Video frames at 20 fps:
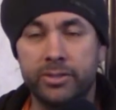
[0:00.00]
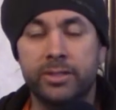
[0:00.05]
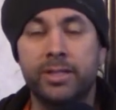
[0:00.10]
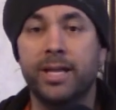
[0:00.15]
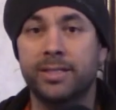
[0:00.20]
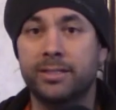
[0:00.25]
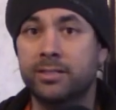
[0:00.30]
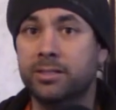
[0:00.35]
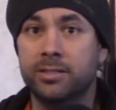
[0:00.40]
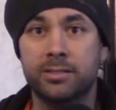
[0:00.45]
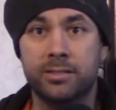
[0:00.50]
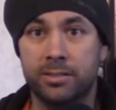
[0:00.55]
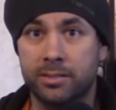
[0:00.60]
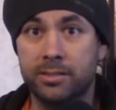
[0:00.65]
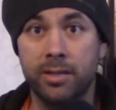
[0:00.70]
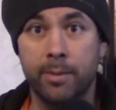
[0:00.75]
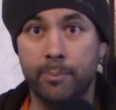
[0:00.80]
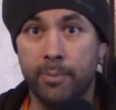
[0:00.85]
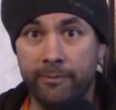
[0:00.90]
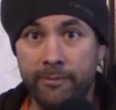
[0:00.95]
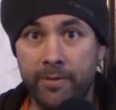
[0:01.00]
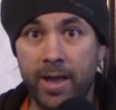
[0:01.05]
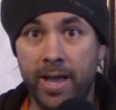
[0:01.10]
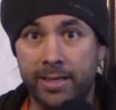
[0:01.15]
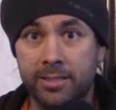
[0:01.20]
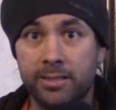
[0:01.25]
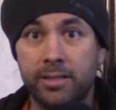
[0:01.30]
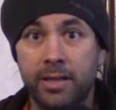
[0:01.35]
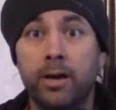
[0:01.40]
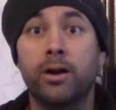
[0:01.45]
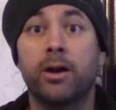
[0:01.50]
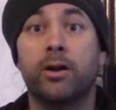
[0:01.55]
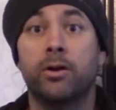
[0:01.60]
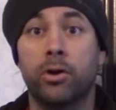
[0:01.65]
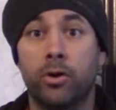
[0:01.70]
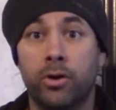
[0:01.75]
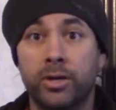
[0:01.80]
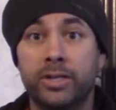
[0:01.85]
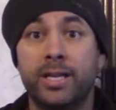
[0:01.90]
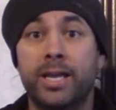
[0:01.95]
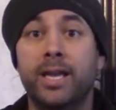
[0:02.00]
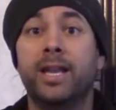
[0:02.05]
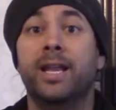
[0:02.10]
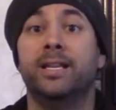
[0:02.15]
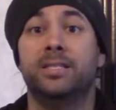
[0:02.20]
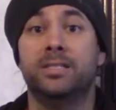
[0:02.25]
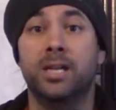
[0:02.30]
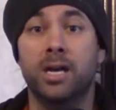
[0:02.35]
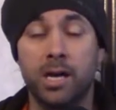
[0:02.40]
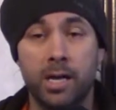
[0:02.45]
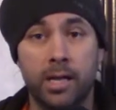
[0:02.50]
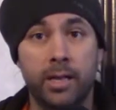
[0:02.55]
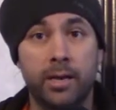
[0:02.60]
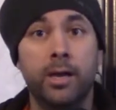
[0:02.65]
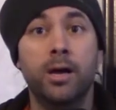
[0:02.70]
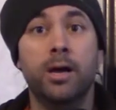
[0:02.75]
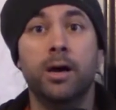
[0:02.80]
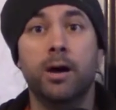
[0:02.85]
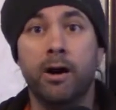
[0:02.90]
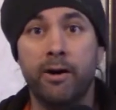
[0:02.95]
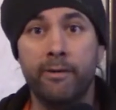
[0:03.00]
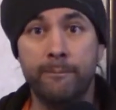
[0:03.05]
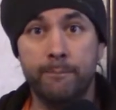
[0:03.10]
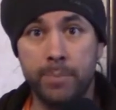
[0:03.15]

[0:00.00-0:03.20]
That's just a simple fact. They are going to hit a ton of